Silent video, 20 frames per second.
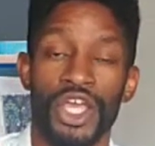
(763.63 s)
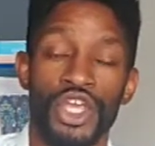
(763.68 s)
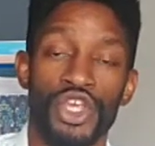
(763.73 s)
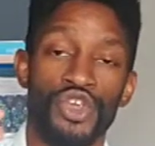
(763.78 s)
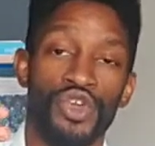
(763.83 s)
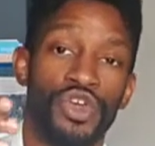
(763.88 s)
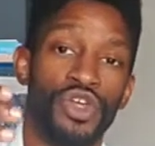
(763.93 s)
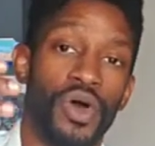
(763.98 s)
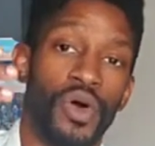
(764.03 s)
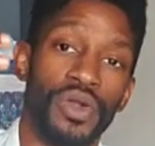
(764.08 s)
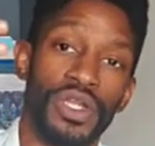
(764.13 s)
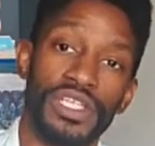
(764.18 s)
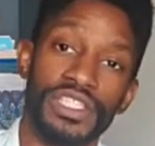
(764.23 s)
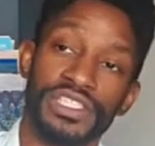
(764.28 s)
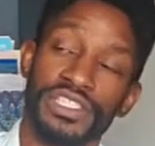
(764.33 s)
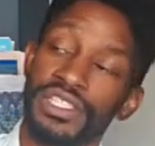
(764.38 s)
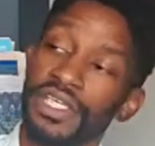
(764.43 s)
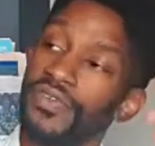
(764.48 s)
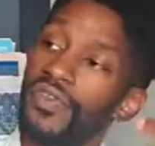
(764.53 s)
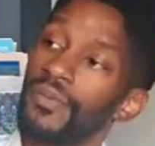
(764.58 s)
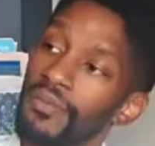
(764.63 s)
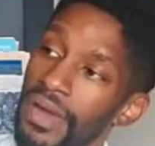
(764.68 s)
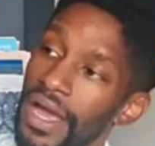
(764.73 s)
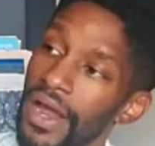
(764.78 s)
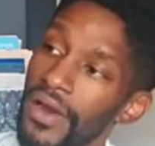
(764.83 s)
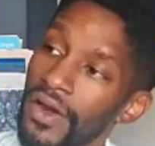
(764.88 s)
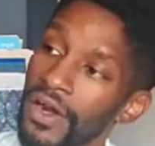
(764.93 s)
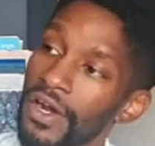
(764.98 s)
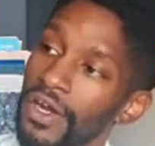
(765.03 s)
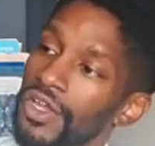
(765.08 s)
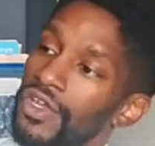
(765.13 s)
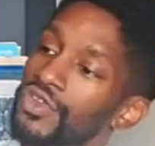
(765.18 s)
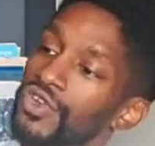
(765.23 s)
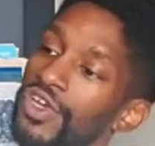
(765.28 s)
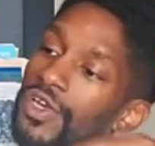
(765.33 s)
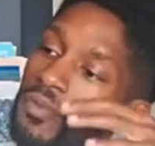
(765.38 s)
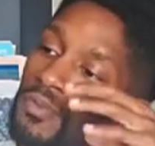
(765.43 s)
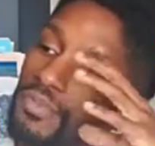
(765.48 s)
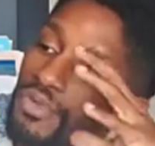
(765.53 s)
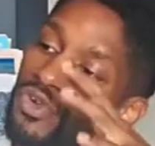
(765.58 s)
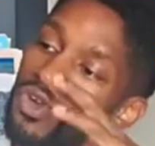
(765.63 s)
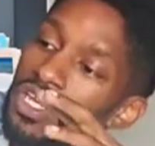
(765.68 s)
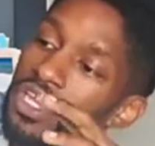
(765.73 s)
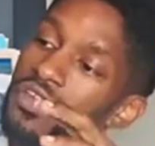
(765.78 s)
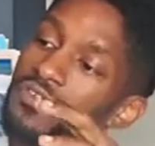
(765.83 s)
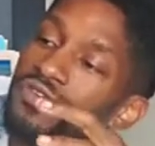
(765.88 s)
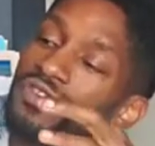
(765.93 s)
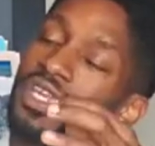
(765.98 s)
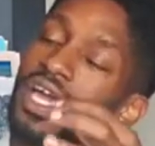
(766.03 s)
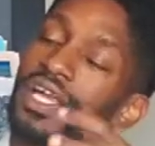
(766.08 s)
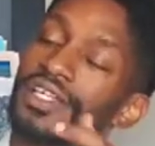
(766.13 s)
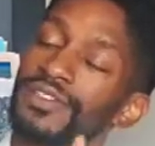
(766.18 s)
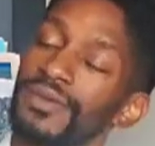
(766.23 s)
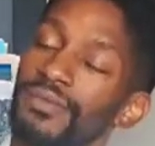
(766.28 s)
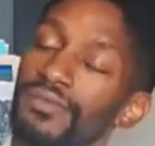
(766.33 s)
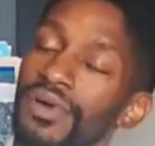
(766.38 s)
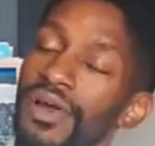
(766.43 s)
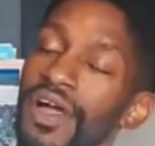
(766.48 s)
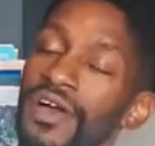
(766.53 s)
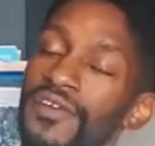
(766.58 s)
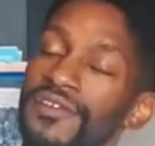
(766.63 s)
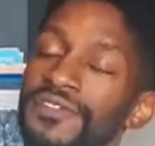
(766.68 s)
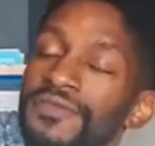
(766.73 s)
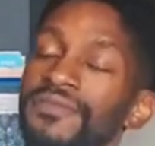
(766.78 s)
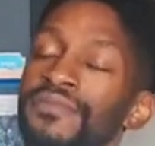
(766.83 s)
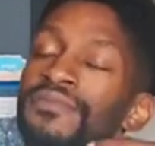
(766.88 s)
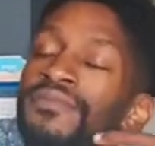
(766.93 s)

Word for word: You can only see the mirror. You can breathe, take some breaths.